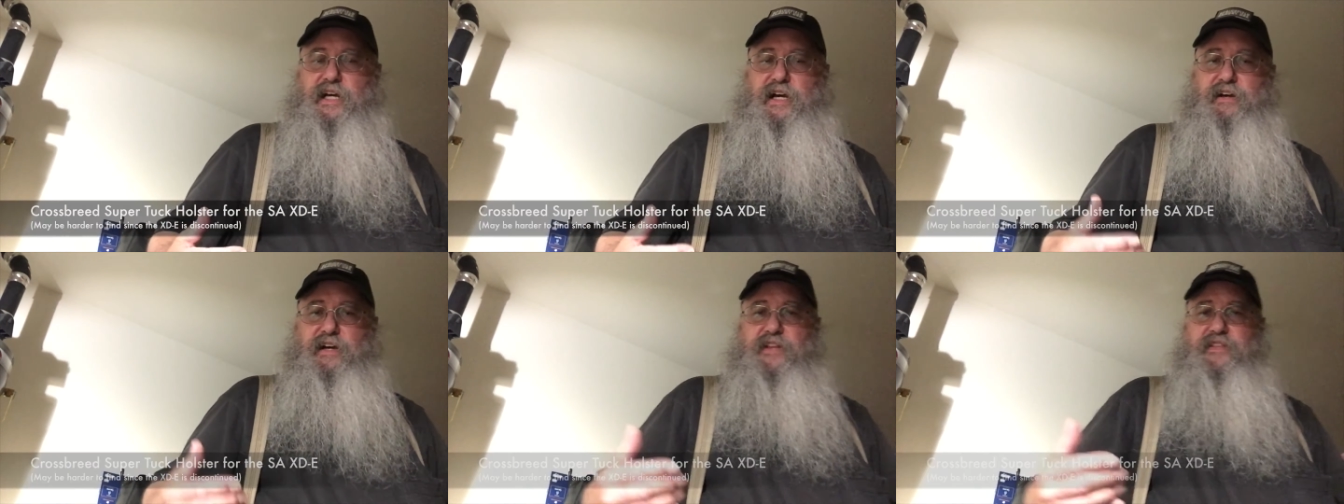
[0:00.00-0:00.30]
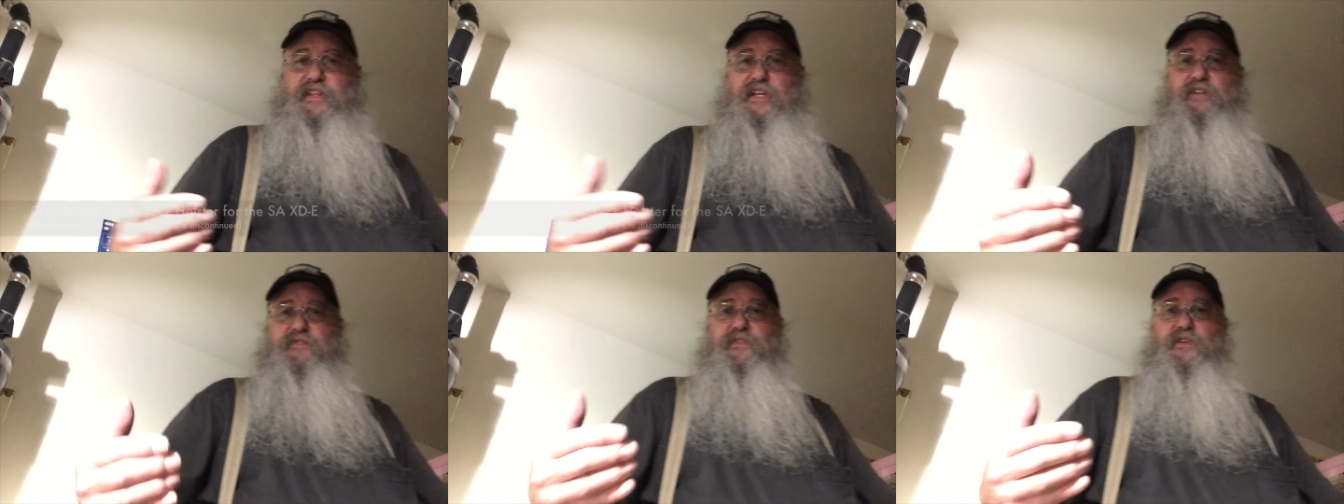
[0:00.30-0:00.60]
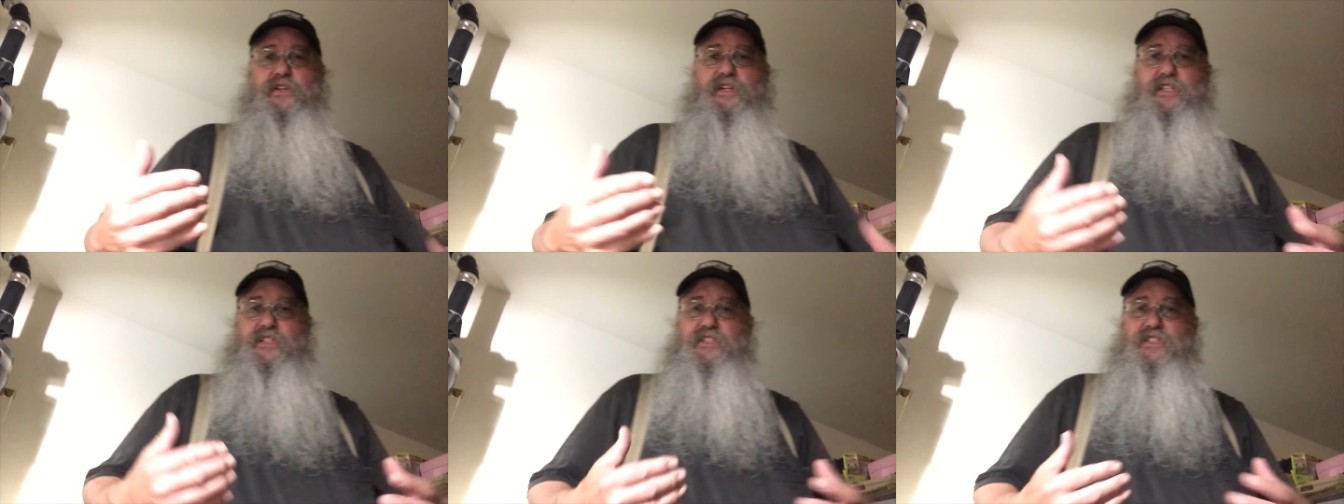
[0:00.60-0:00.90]
I think
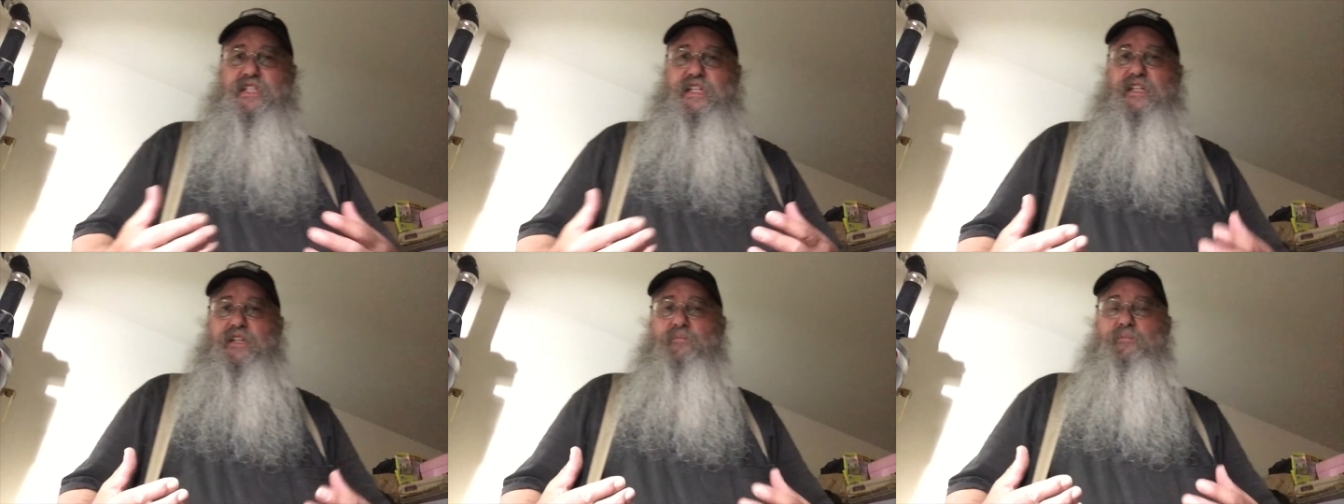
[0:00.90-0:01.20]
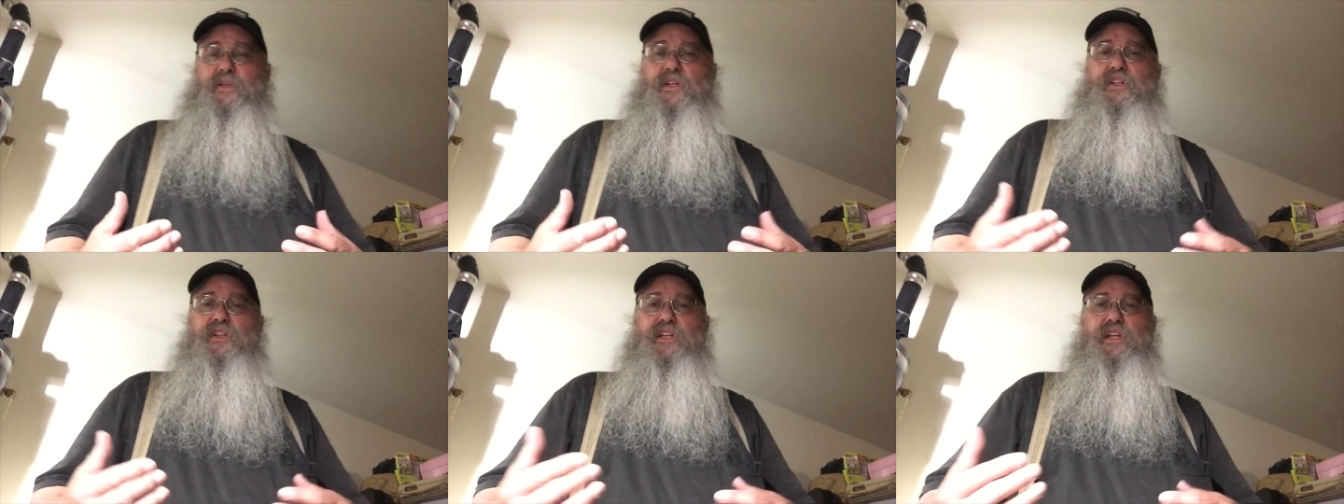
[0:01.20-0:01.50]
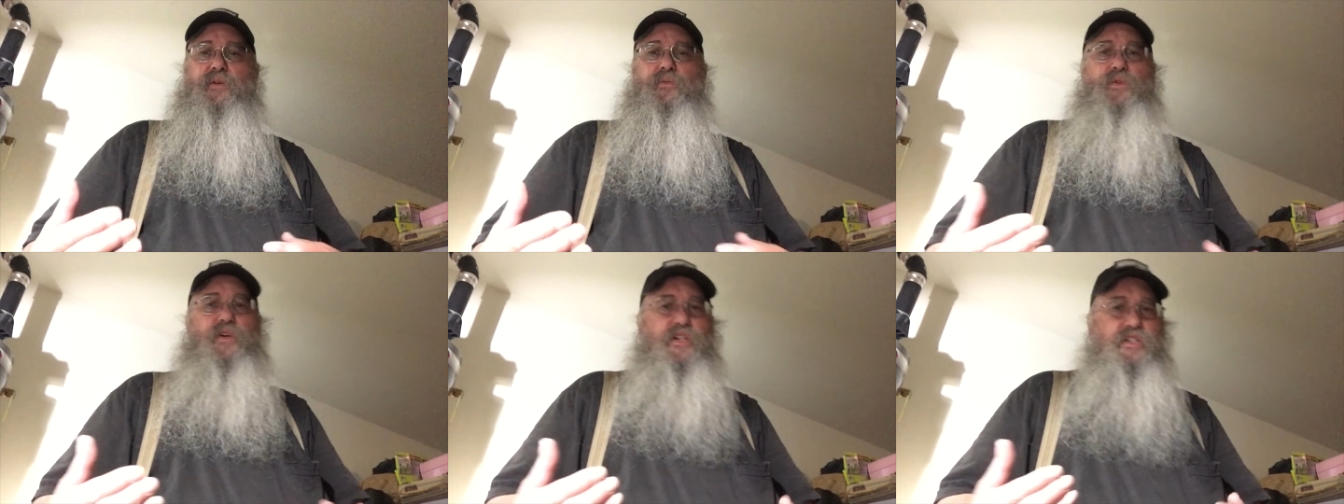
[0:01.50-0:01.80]
for concealability,
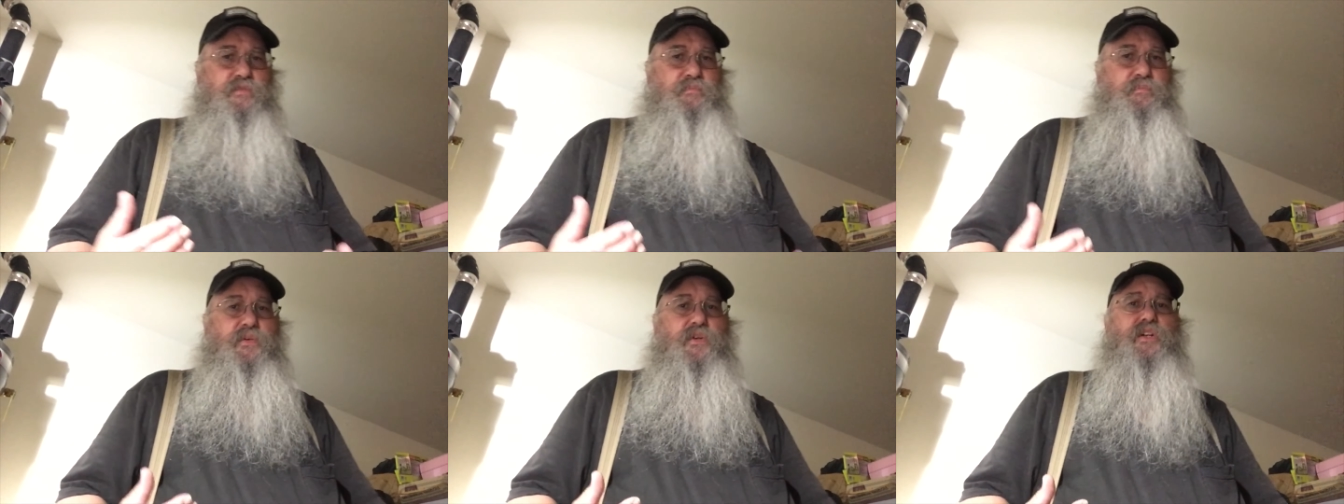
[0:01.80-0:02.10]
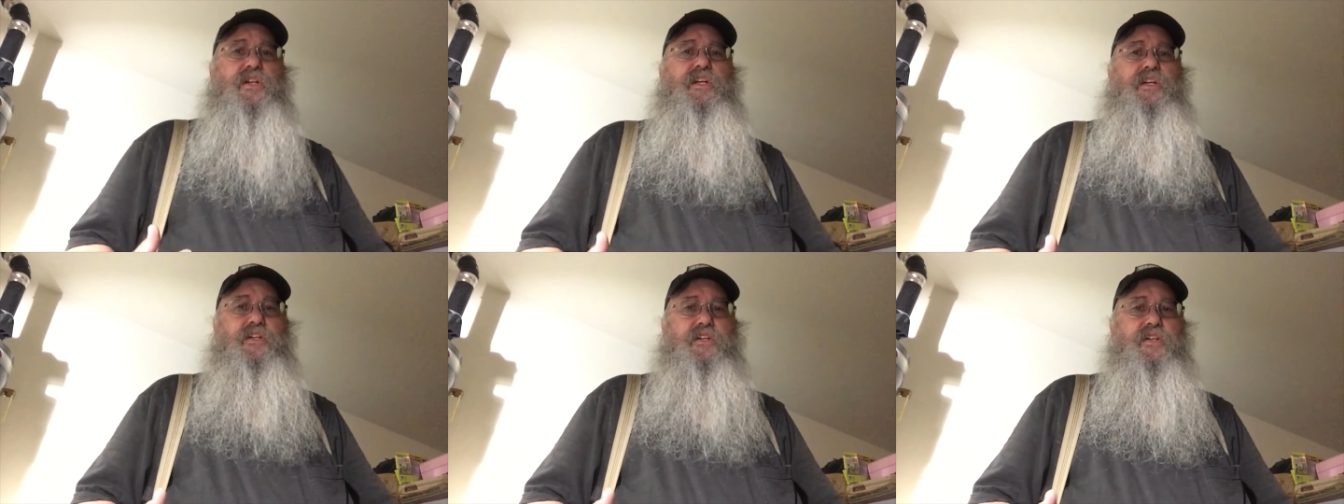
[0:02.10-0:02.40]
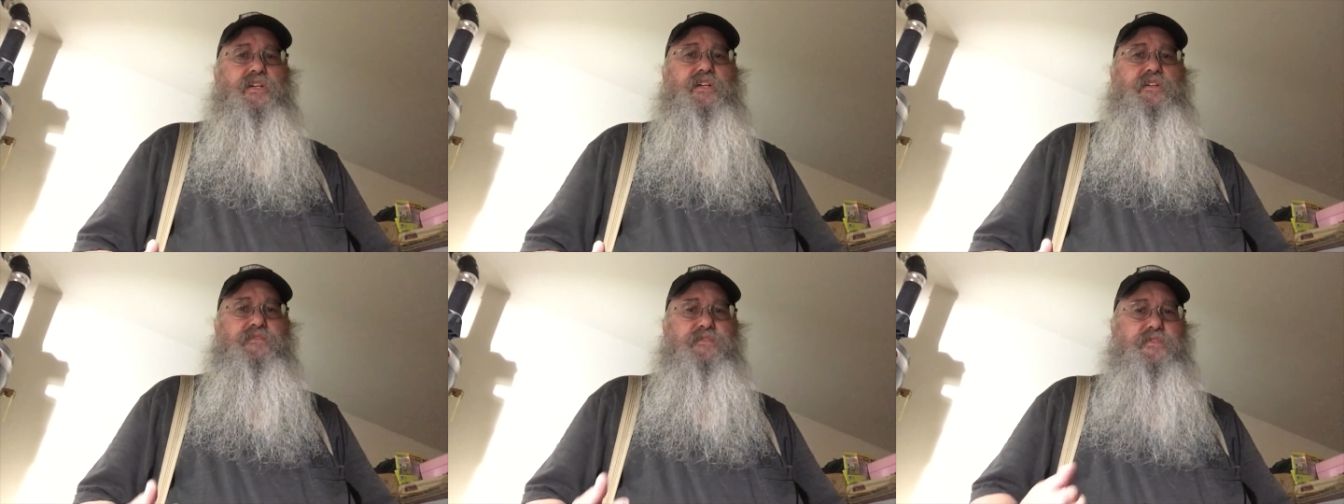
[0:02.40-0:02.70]
it works pretty
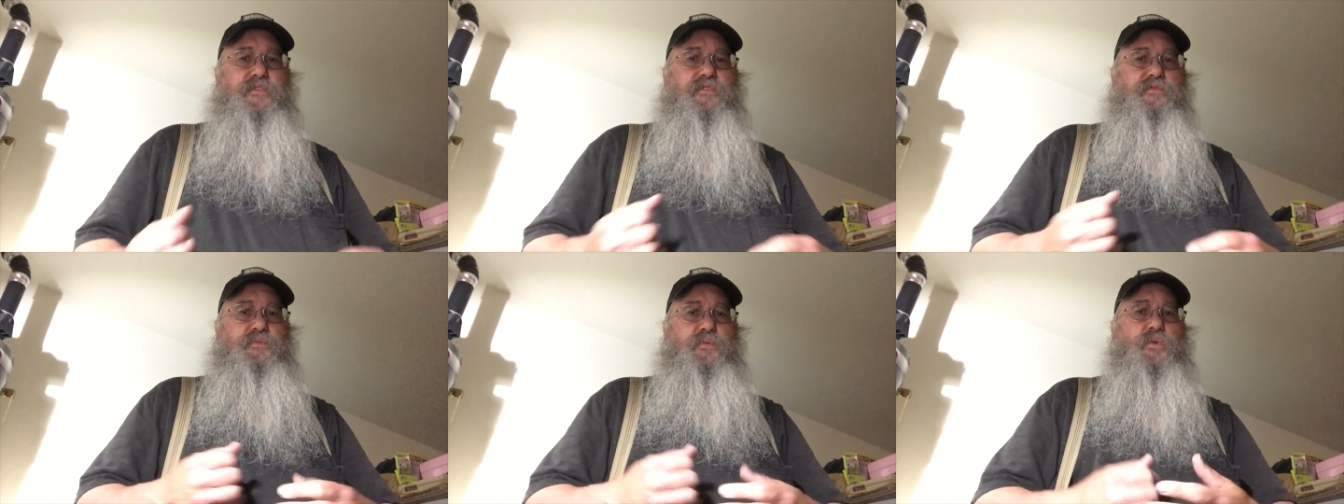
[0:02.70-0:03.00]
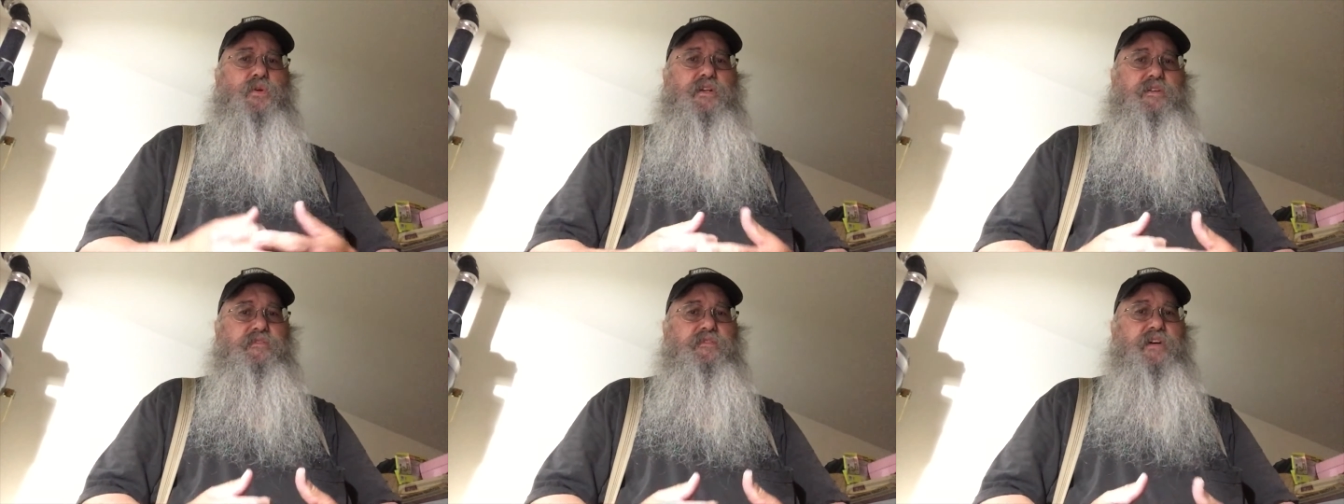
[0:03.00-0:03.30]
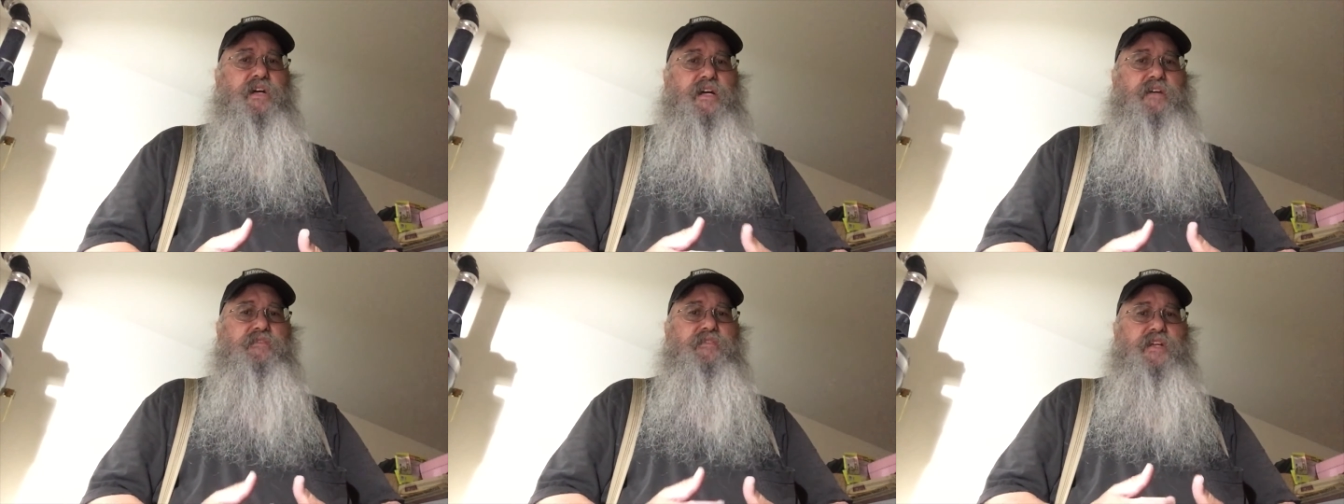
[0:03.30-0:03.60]
good for
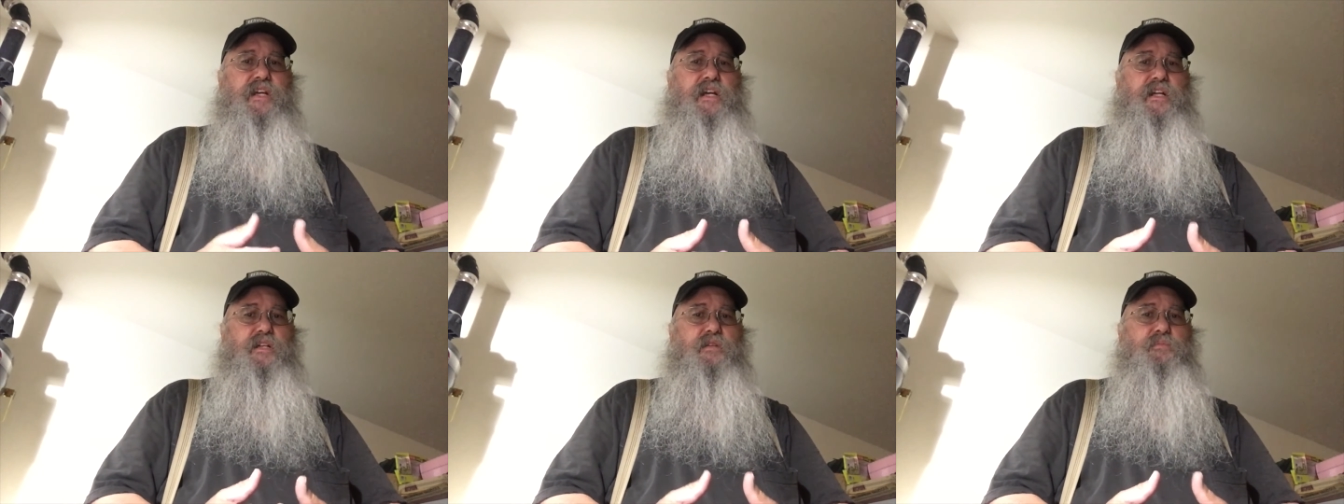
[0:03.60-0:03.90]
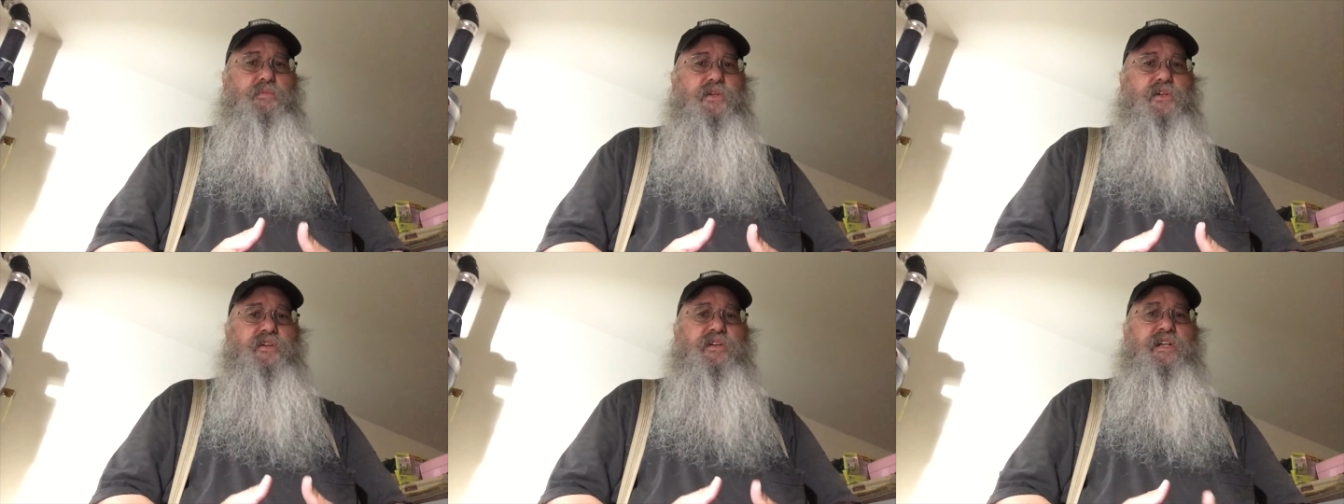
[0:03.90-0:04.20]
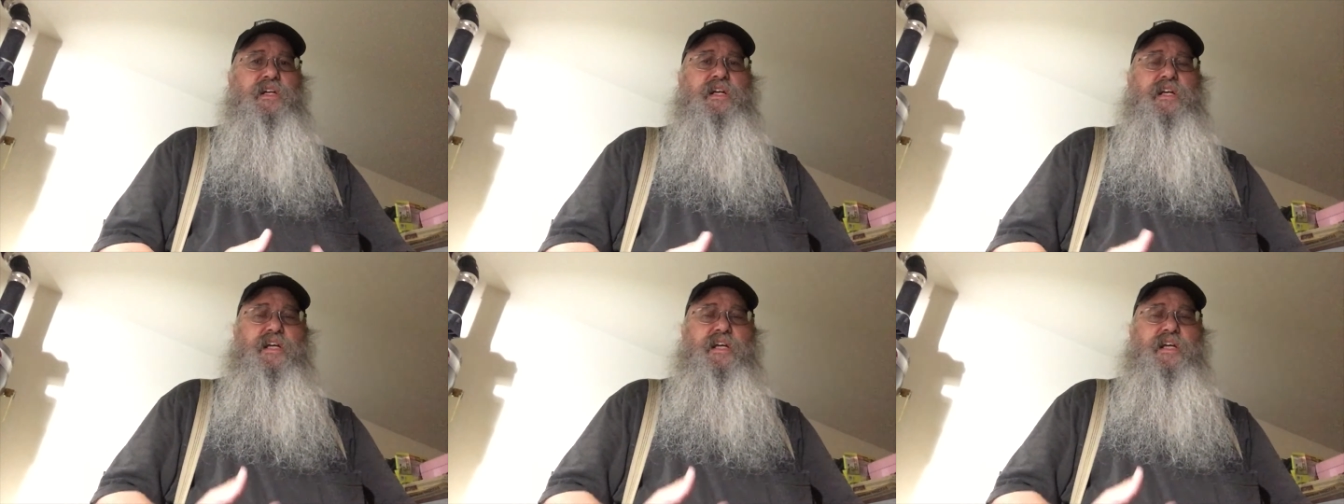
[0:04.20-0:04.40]
45 caliber,